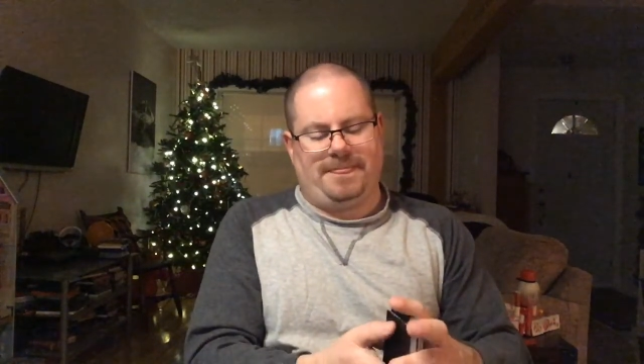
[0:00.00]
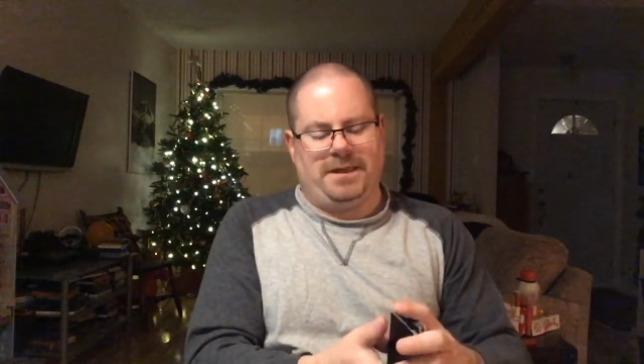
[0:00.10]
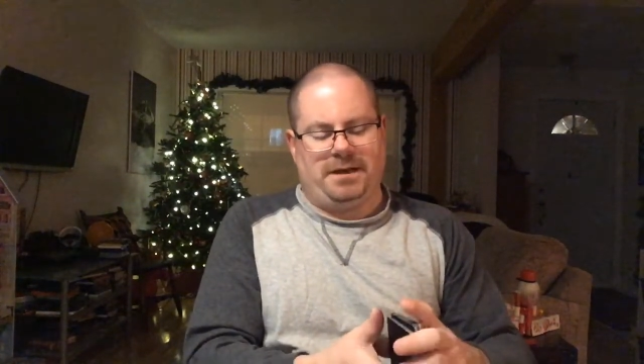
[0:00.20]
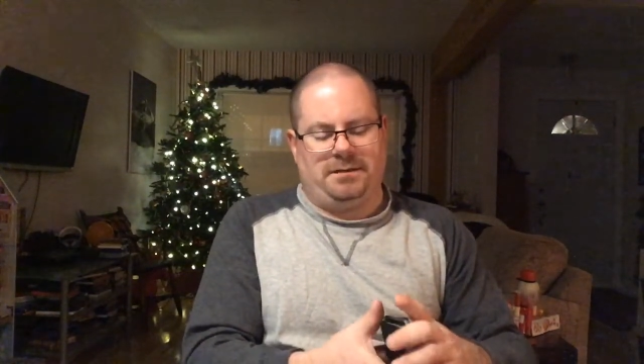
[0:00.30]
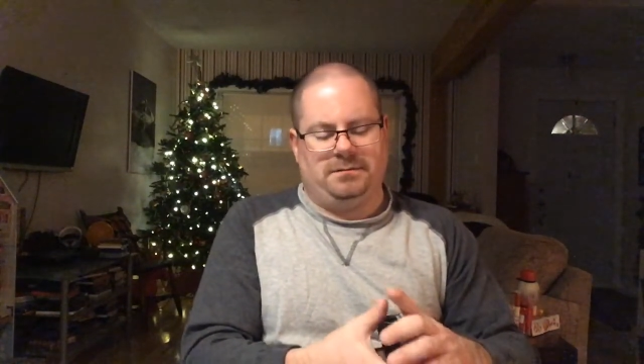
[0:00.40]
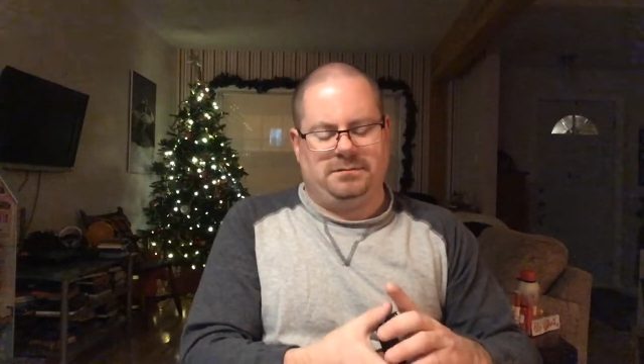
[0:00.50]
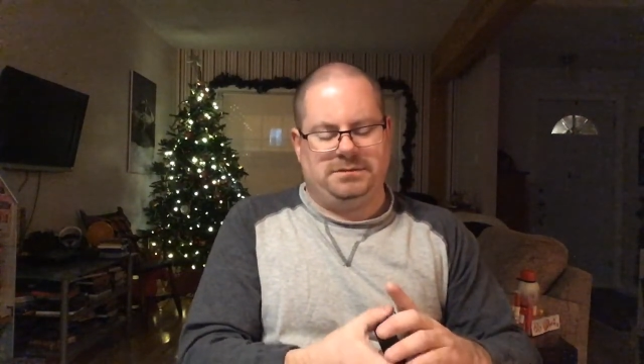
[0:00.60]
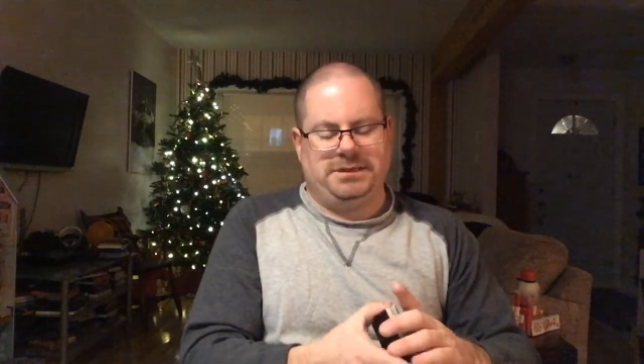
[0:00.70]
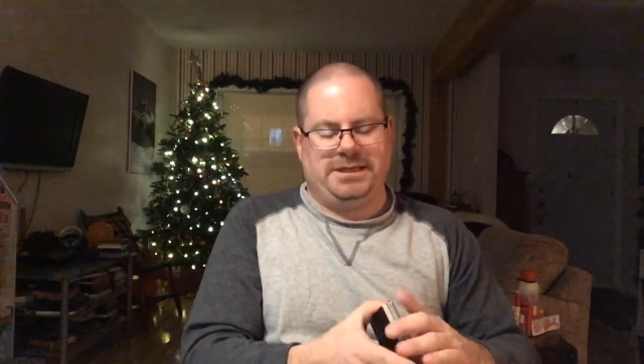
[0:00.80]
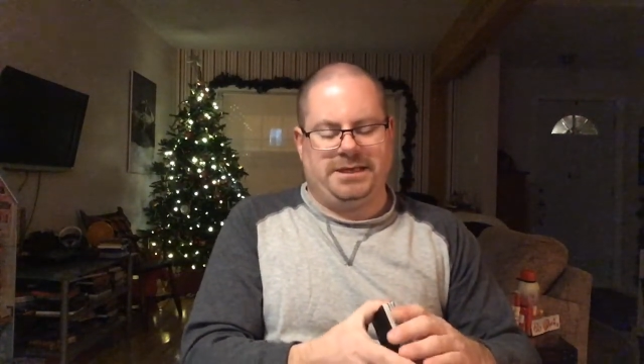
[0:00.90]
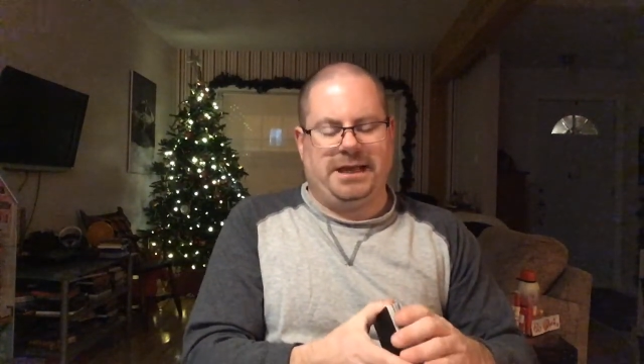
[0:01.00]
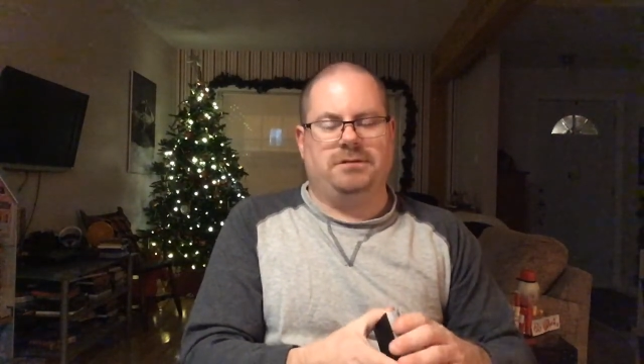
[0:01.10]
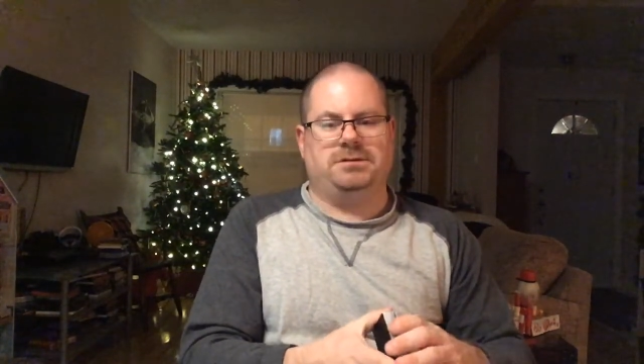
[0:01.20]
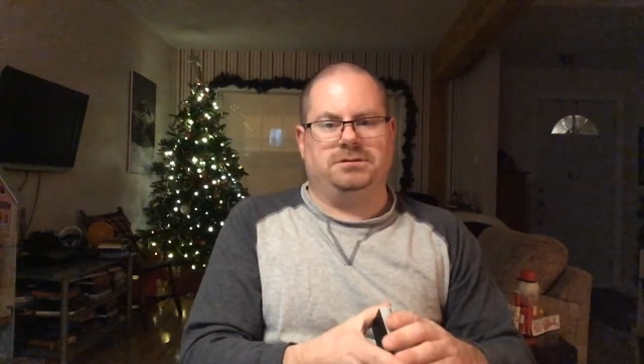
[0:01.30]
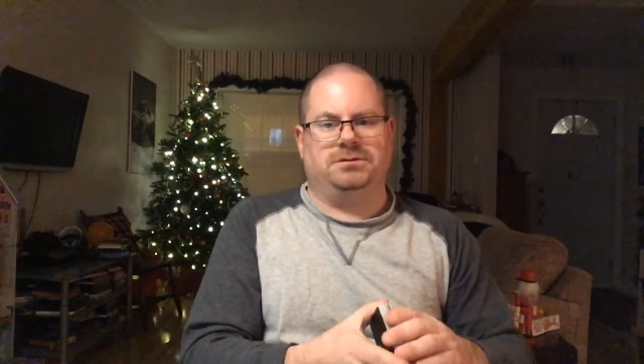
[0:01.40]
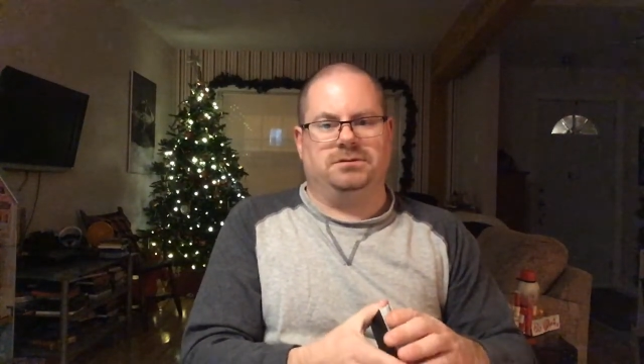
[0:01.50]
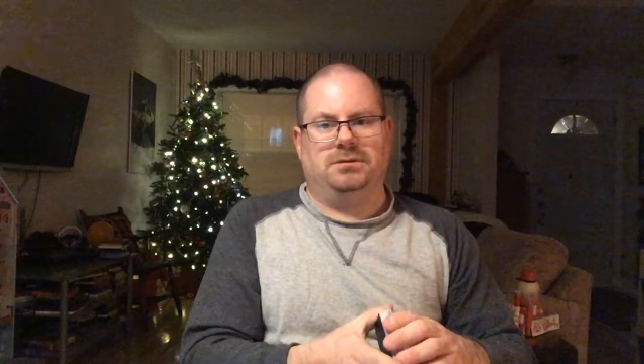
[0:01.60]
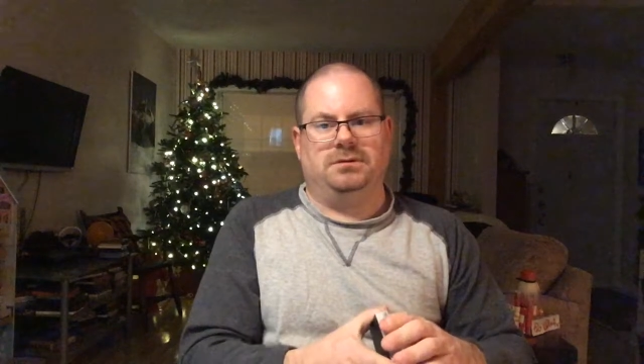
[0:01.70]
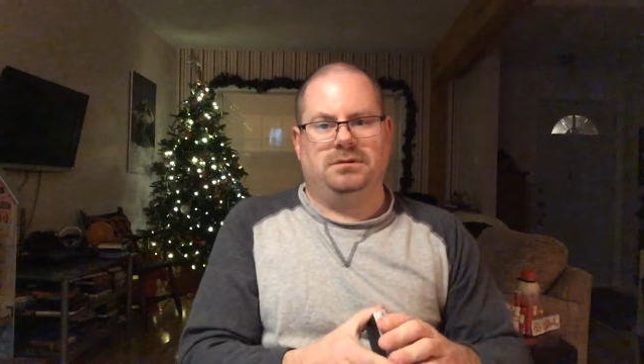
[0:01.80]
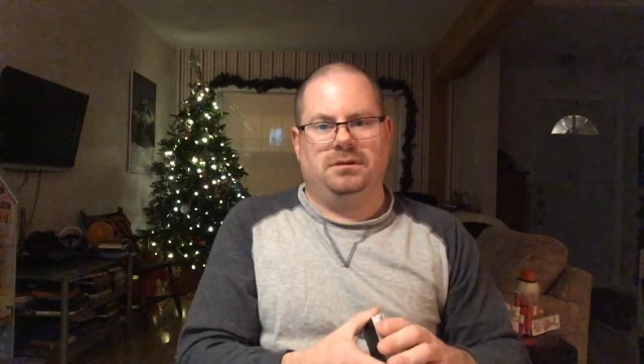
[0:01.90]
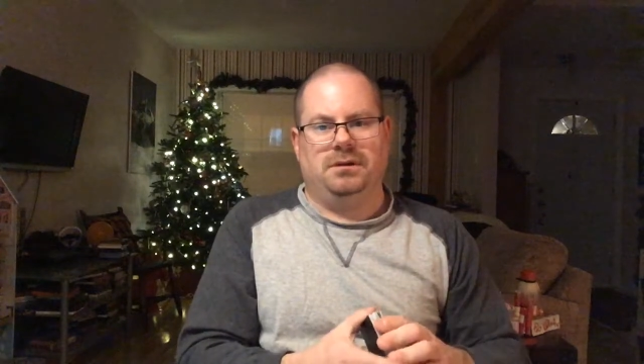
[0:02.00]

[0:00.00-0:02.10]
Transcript: You know, take a council tool,